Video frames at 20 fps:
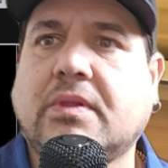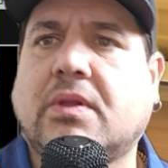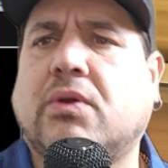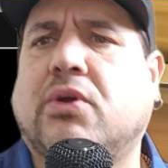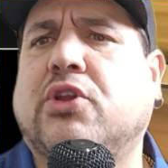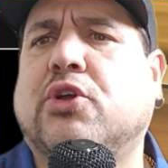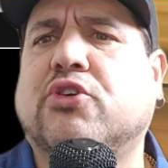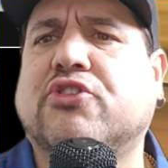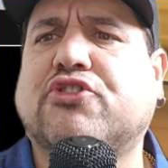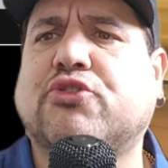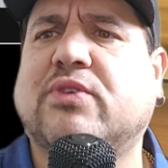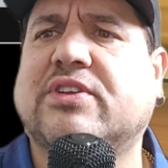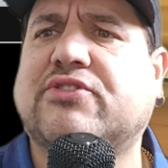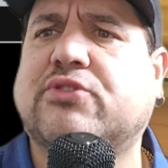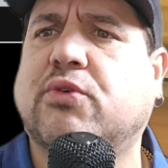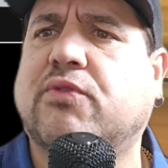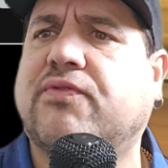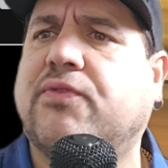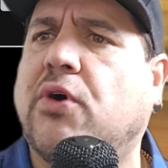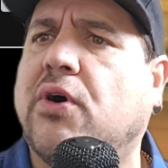I'm going to switch to
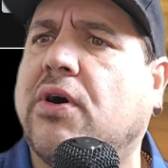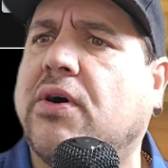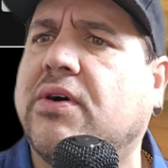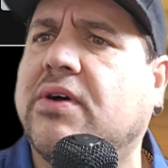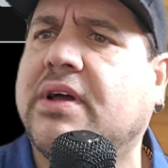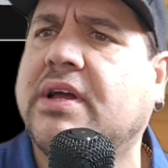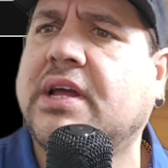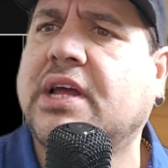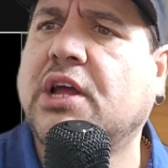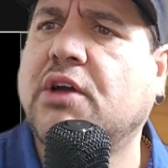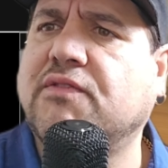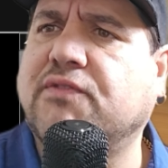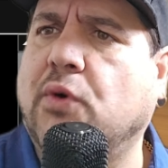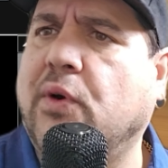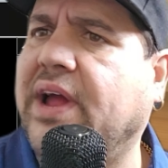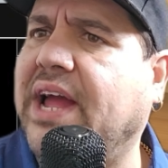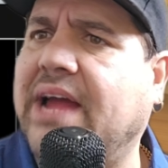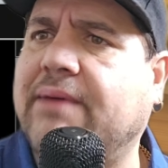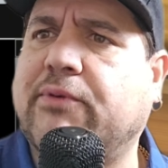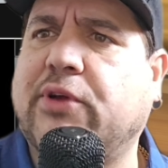
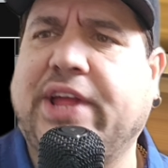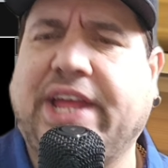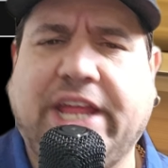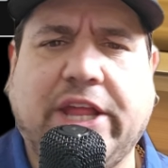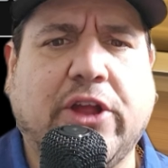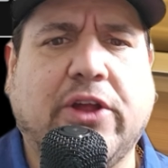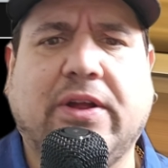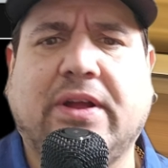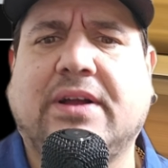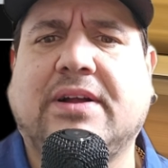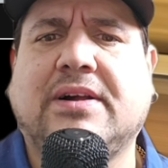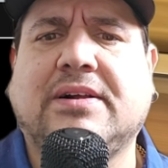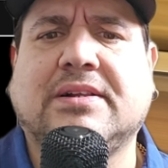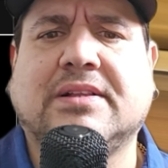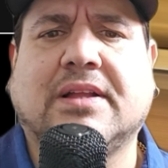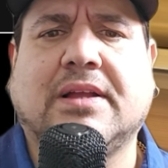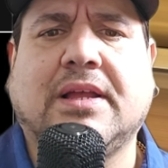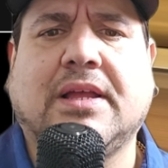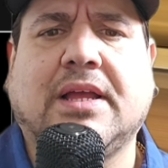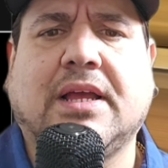Forever here.
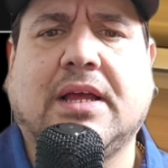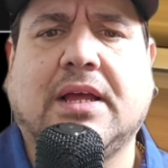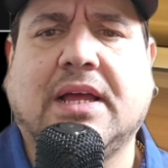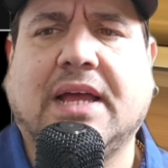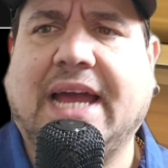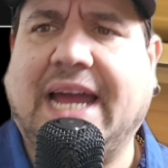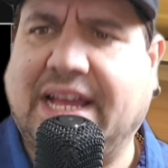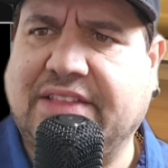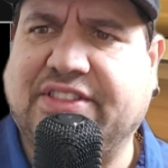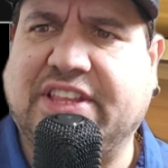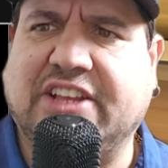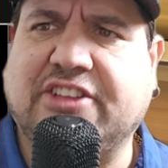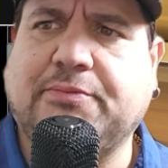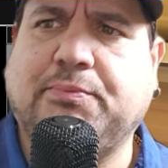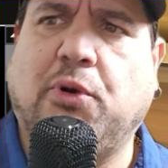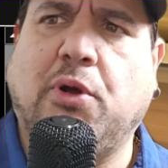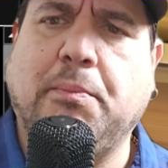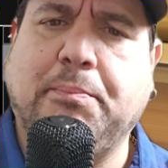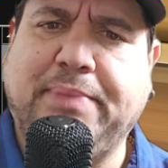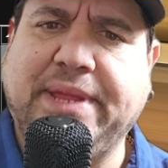At this
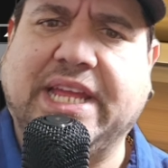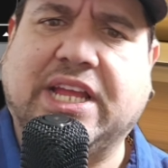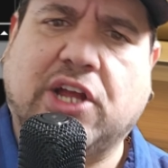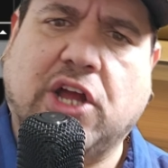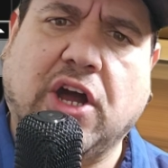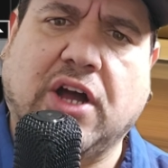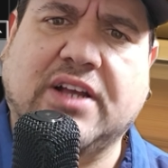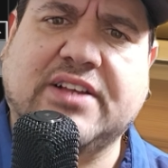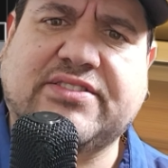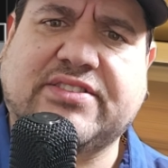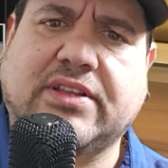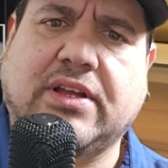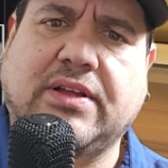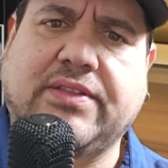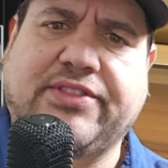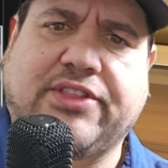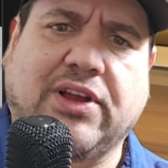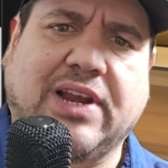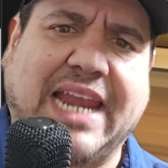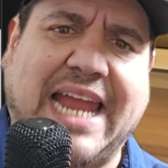point, because
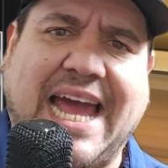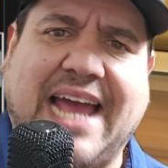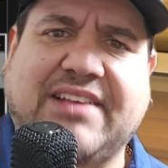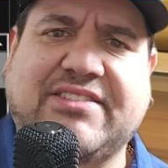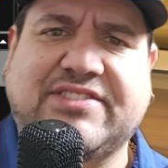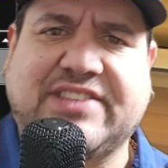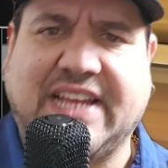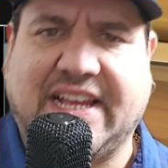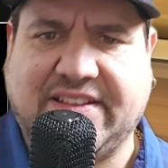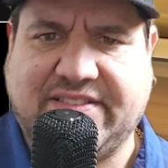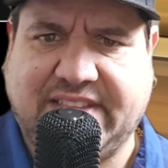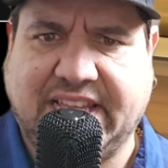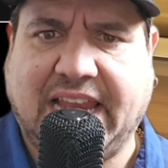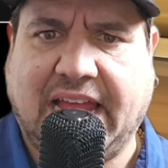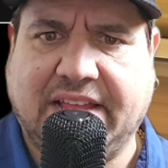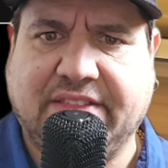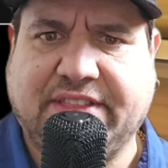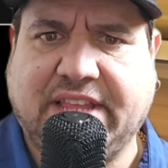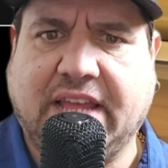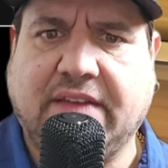the last test that
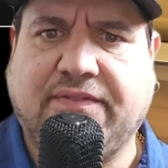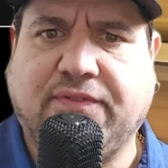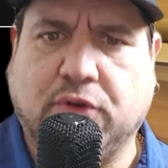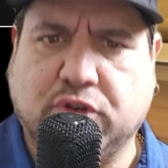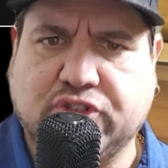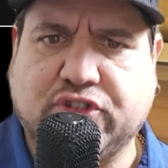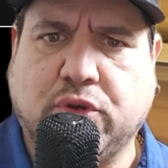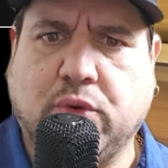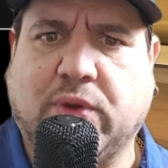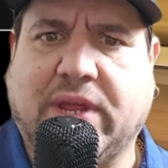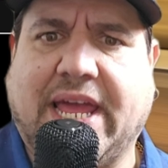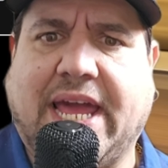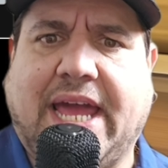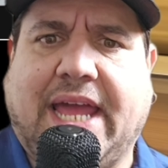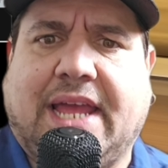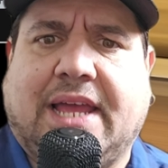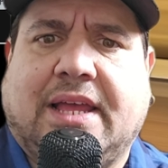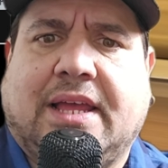I did for 2K,